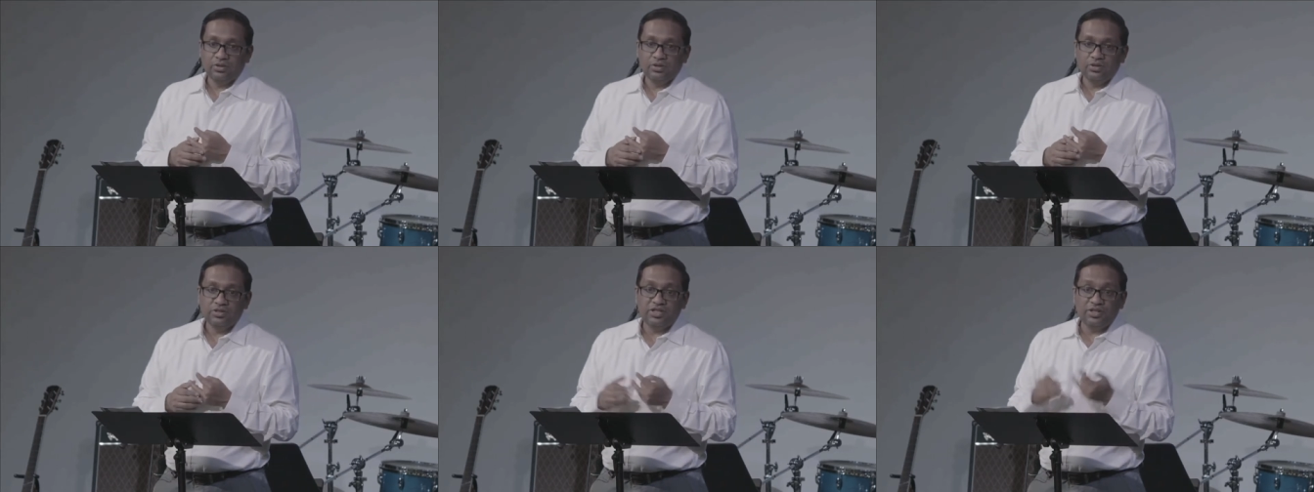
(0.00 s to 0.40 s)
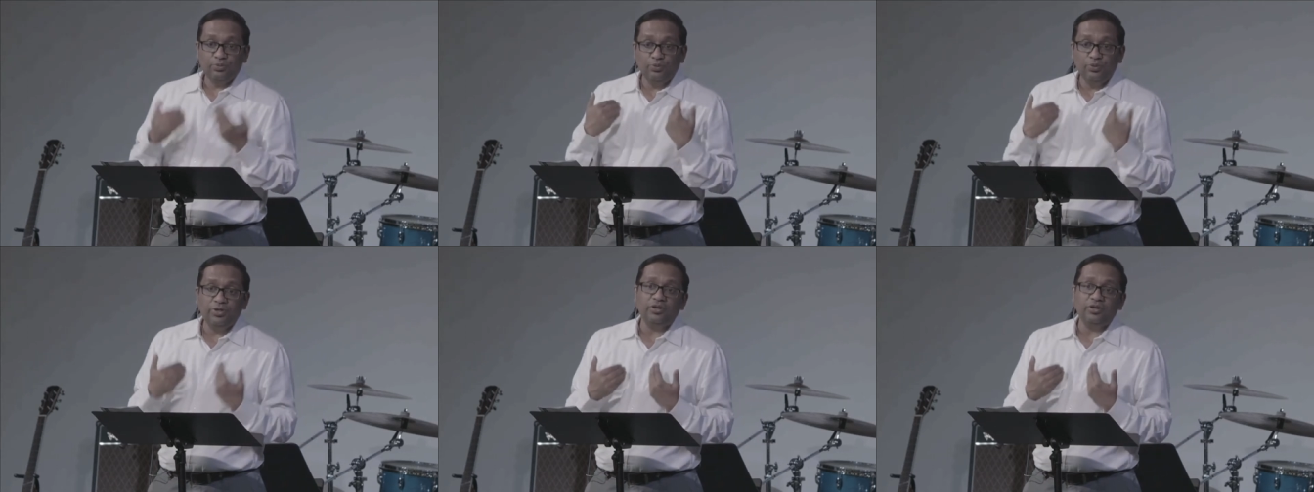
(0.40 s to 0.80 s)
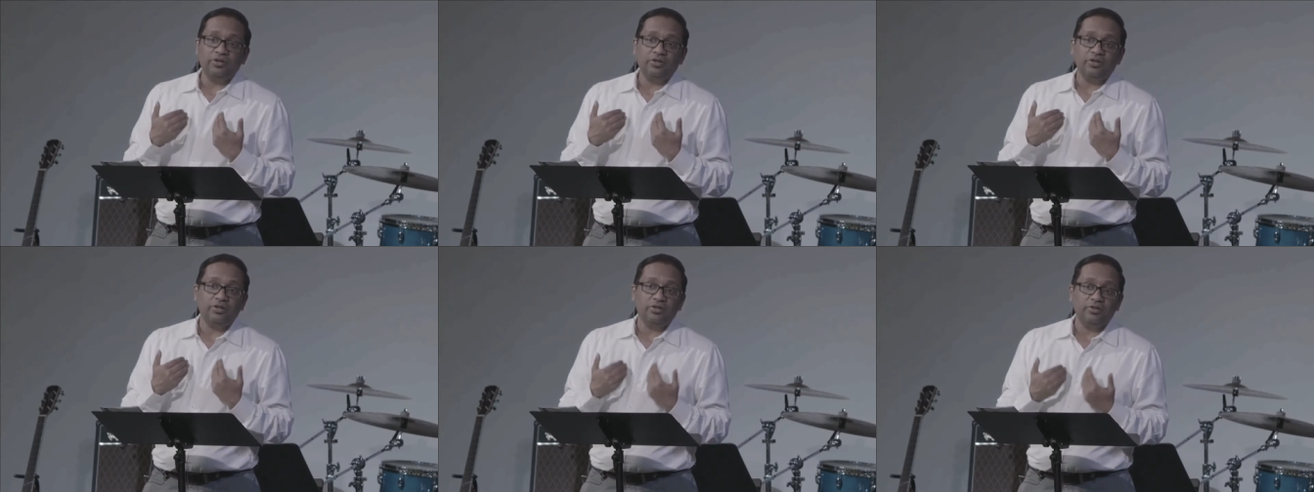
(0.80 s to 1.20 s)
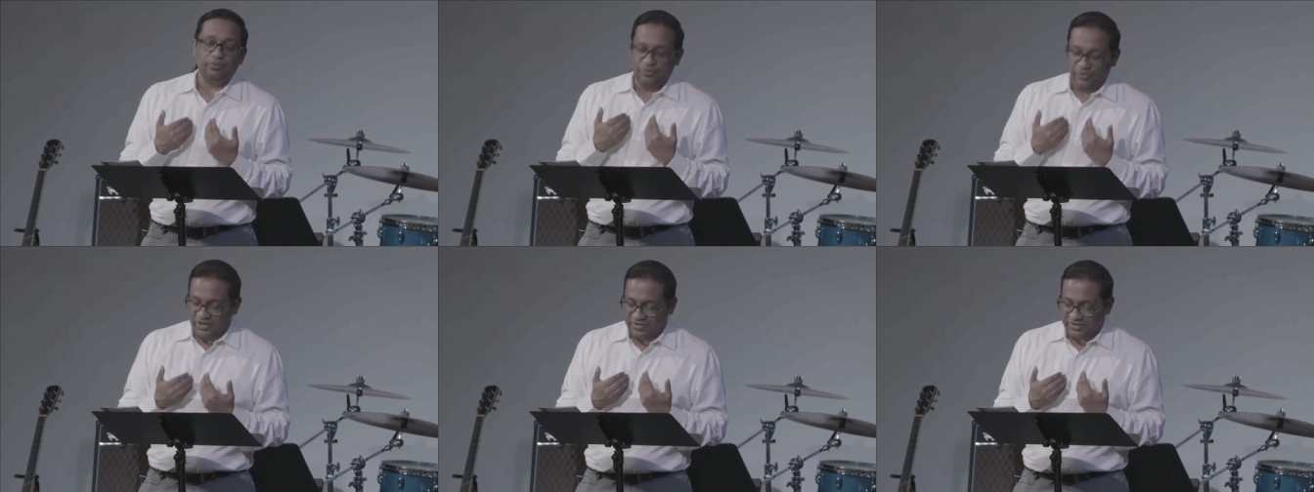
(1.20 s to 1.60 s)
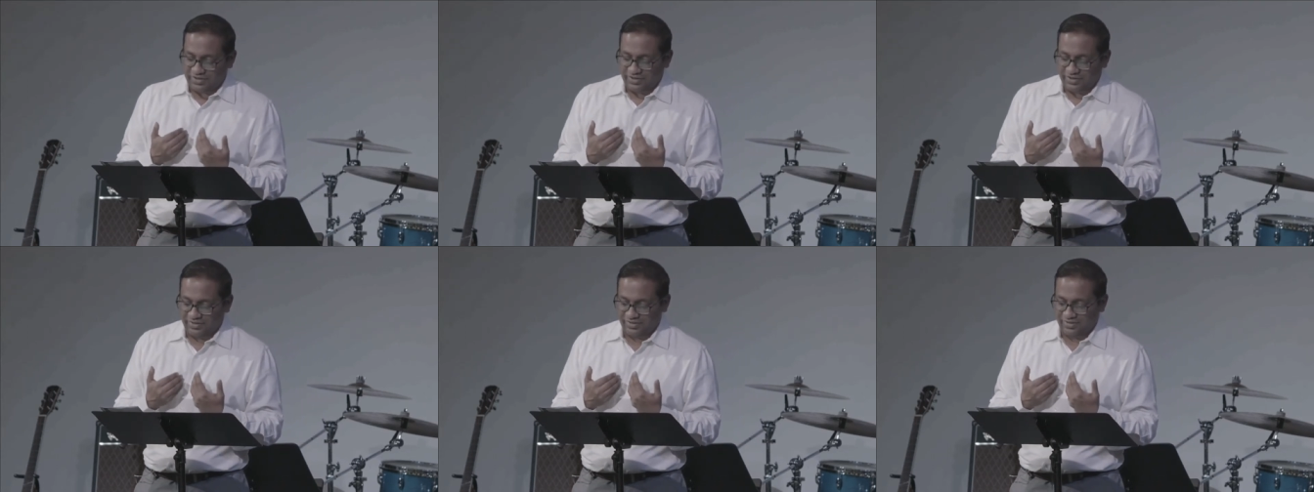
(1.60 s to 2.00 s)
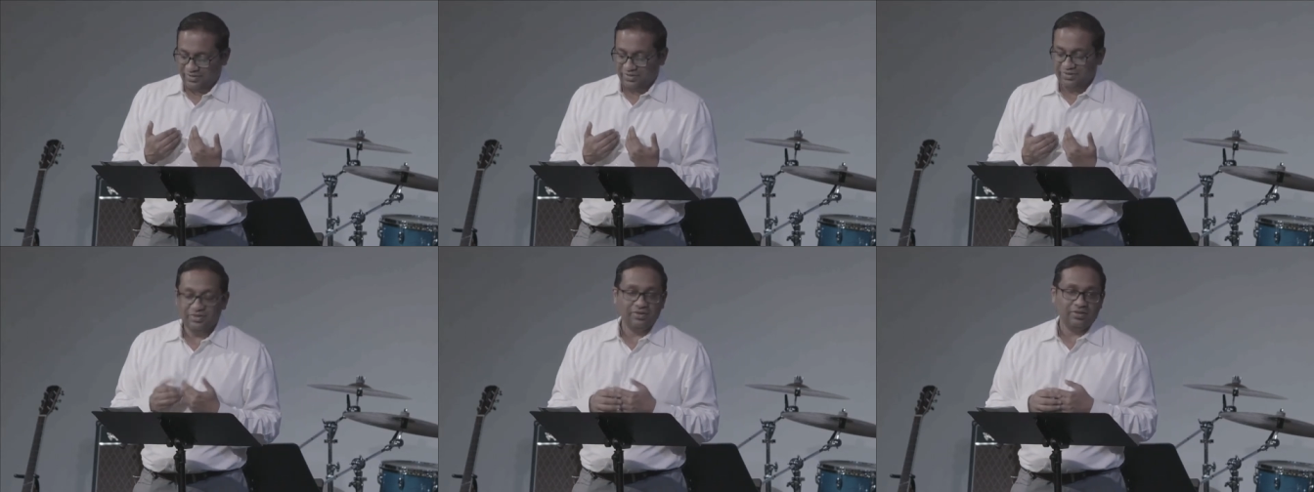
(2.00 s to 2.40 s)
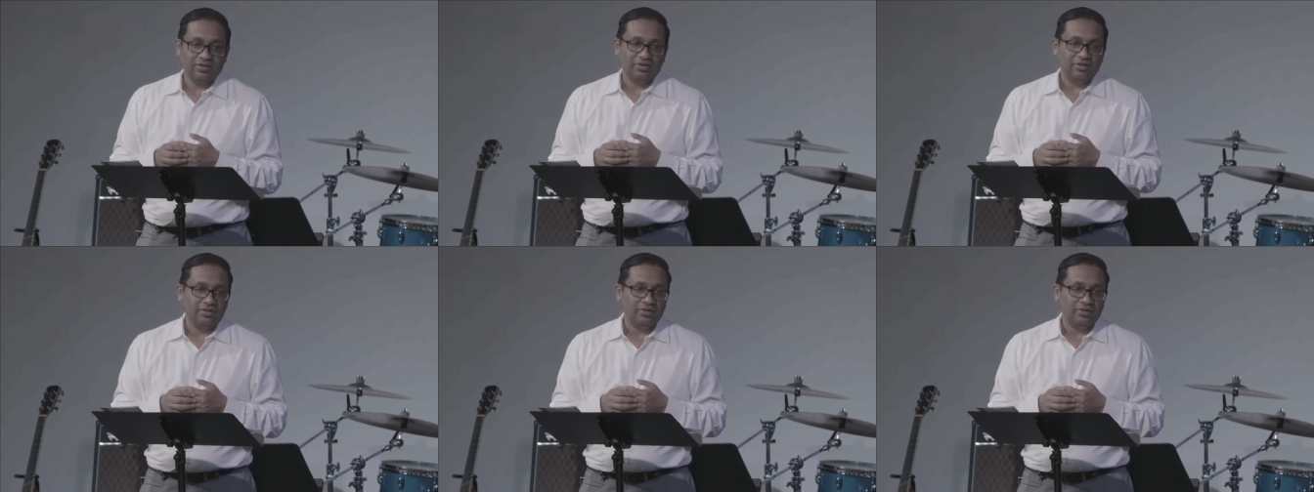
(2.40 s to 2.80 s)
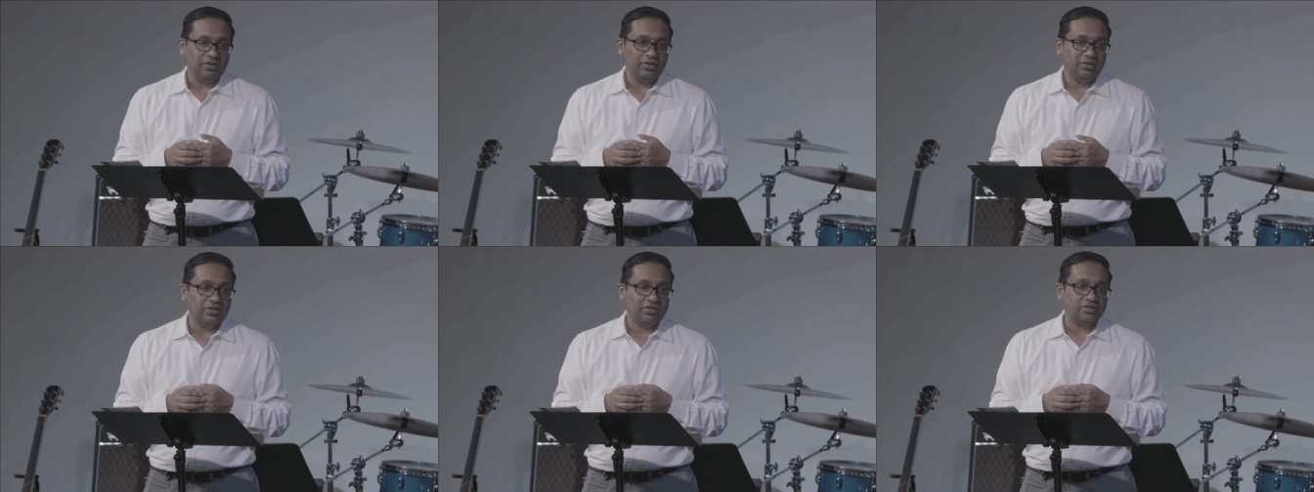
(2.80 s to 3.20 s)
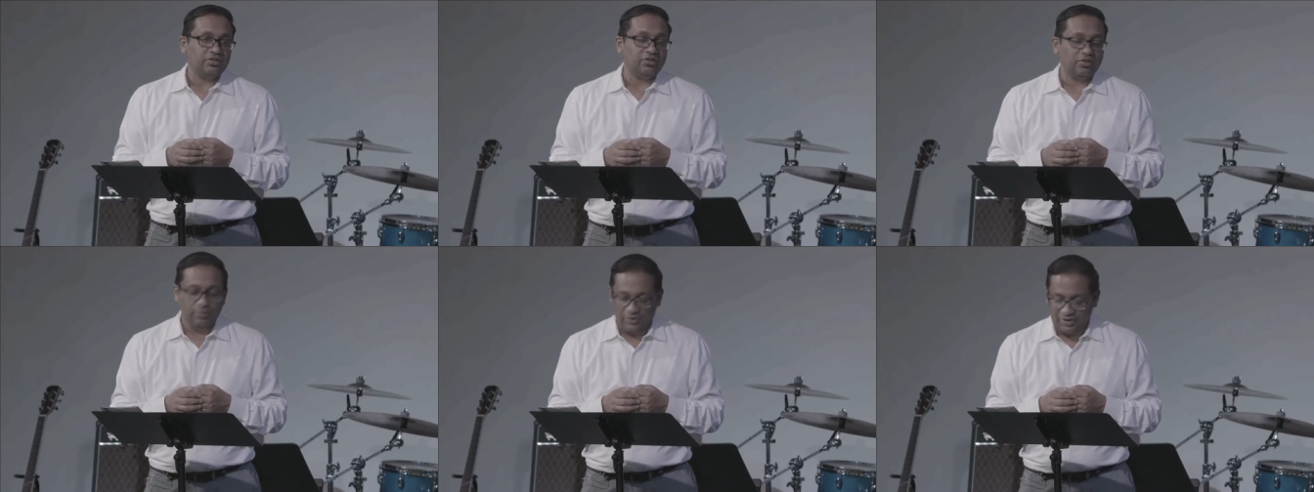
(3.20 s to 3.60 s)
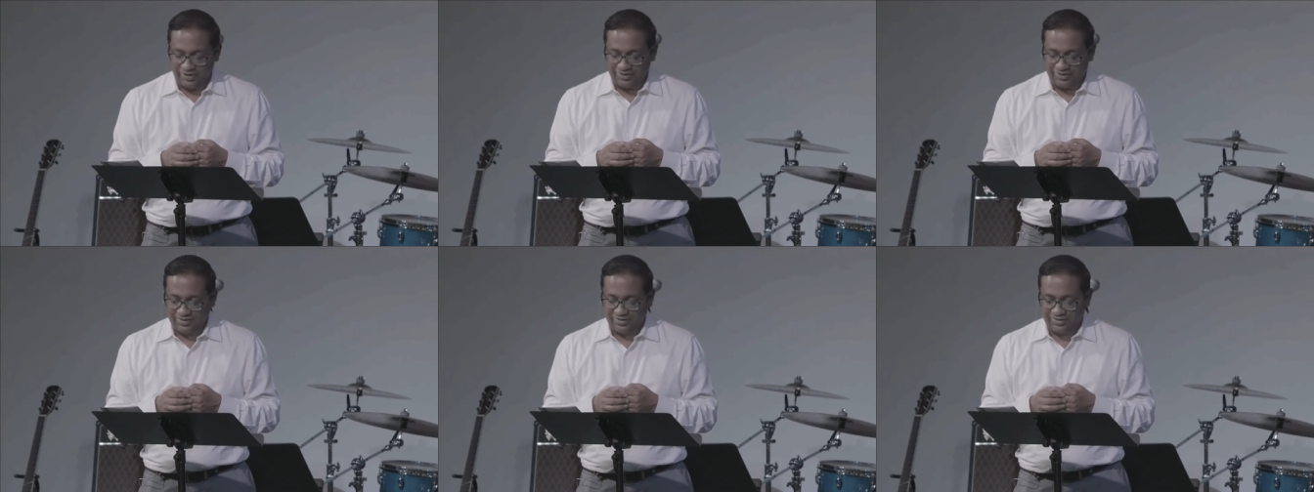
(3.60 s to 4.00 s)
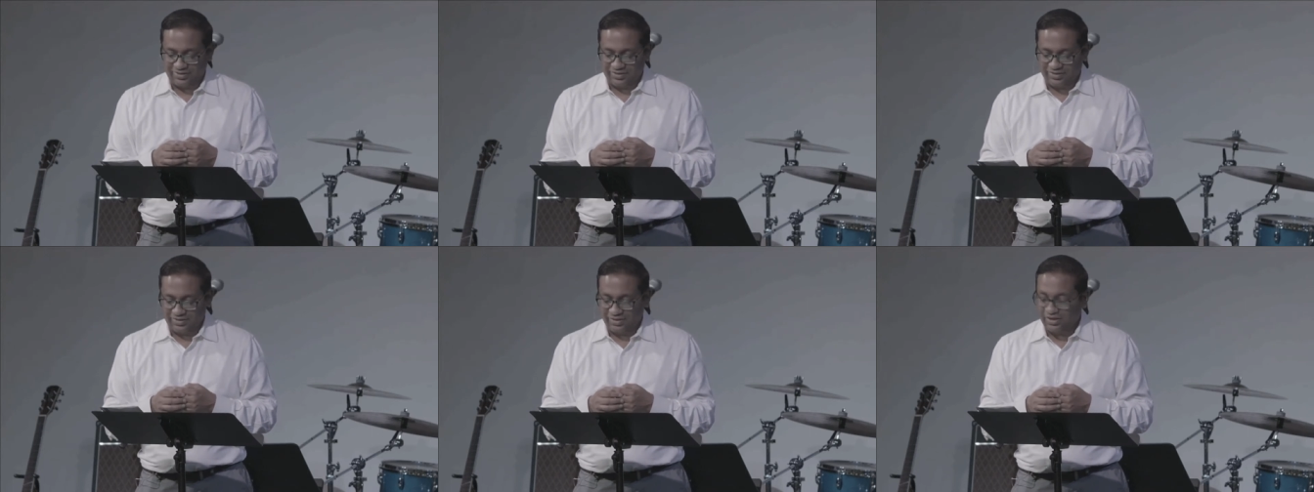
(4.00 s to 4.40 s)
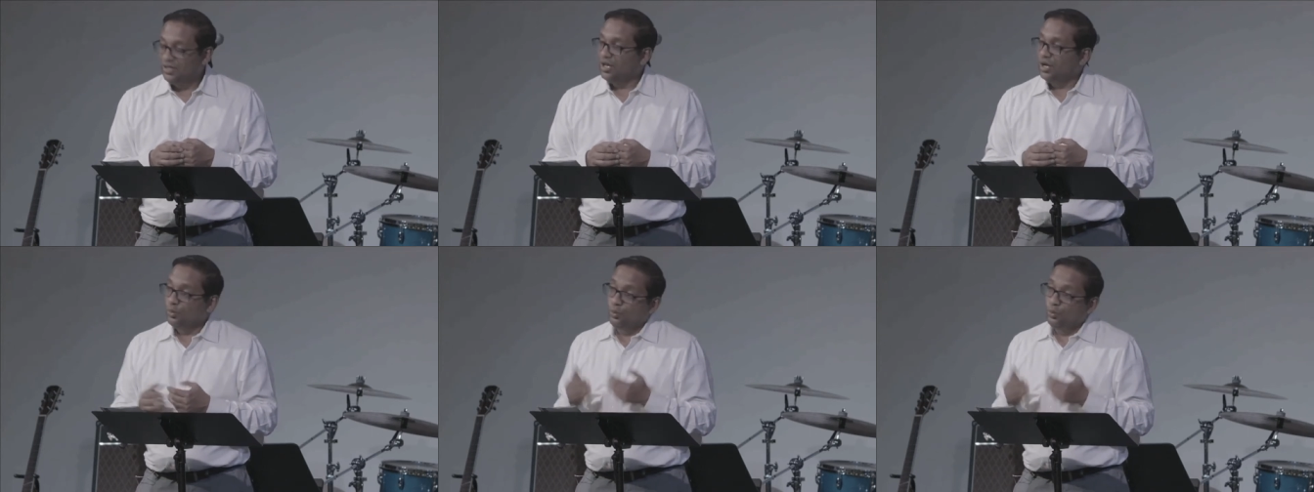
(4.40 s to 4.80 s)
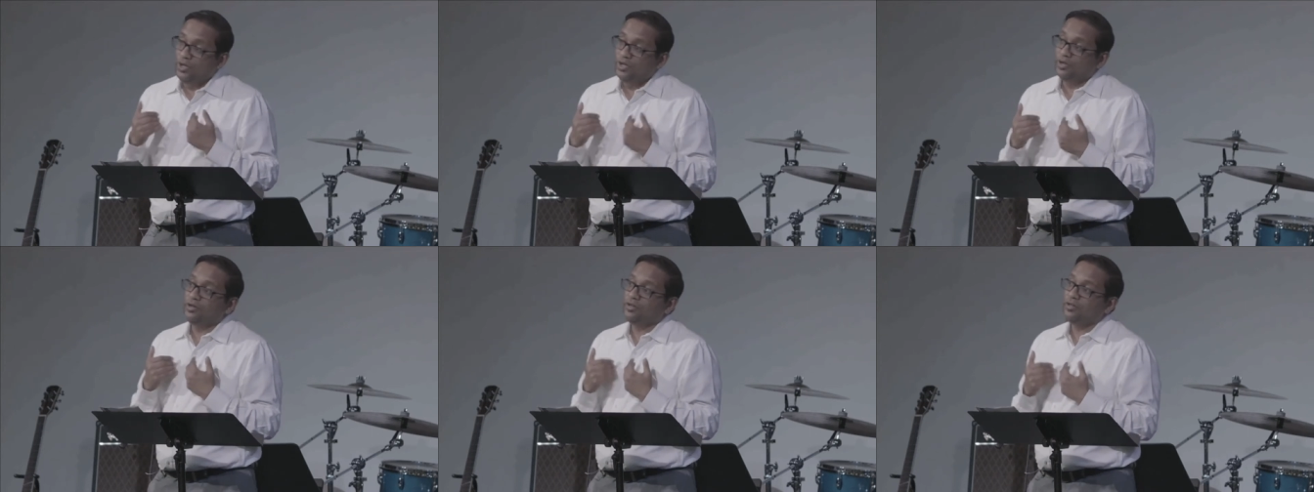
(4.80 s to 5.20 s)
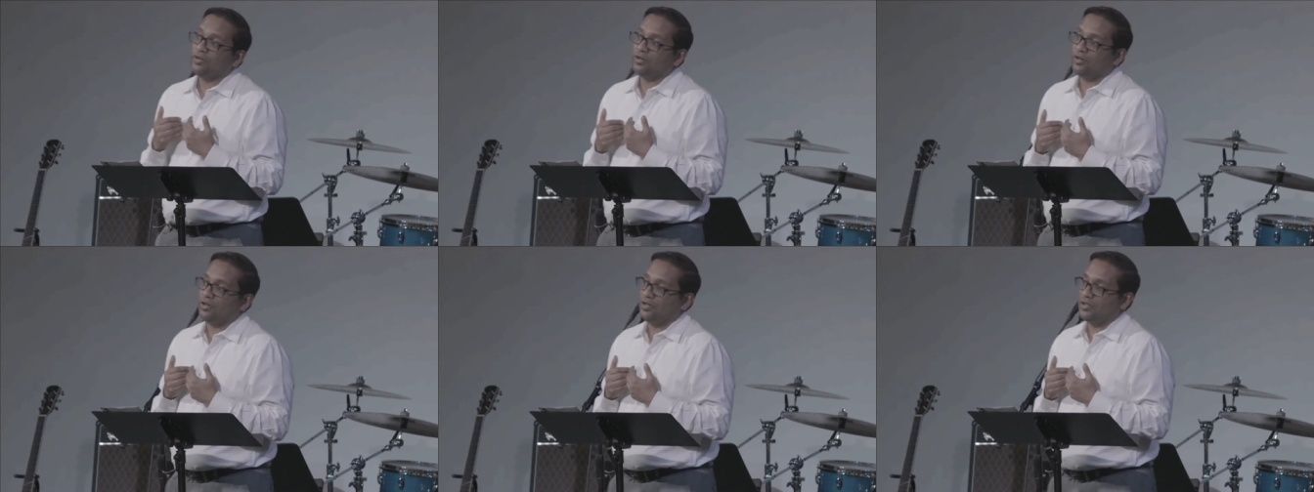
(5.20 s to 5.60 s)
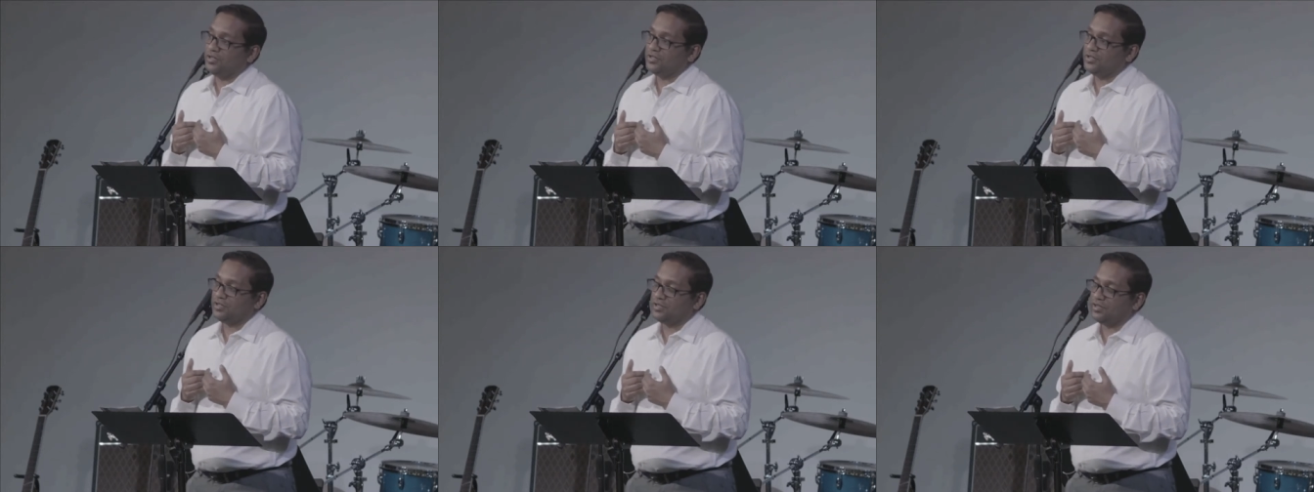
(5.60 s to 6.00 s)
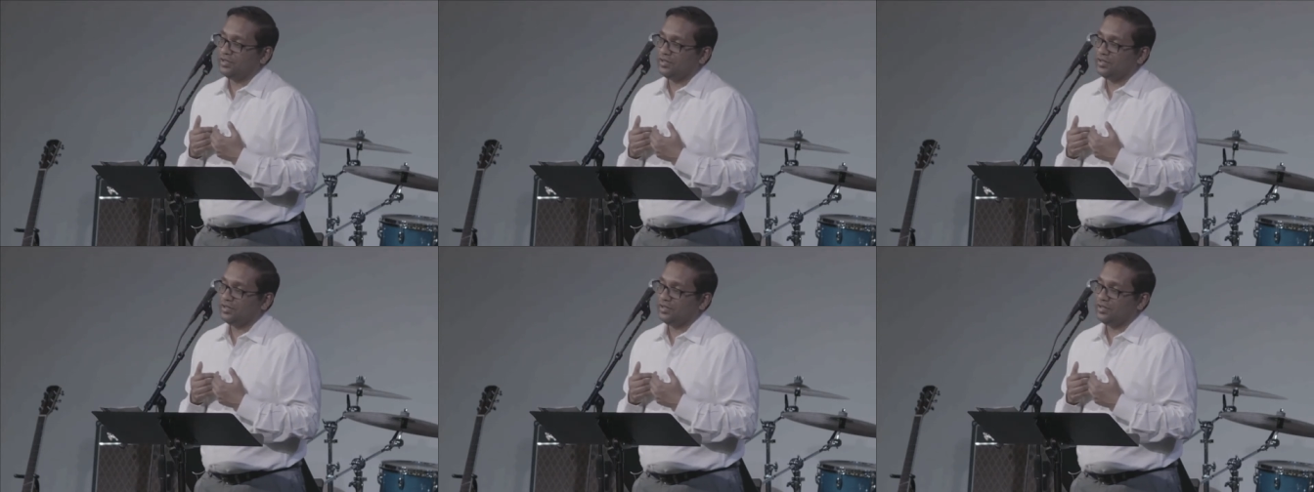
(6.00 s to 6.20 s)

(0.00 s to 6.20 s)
See, we're the reason this took place. We're the cause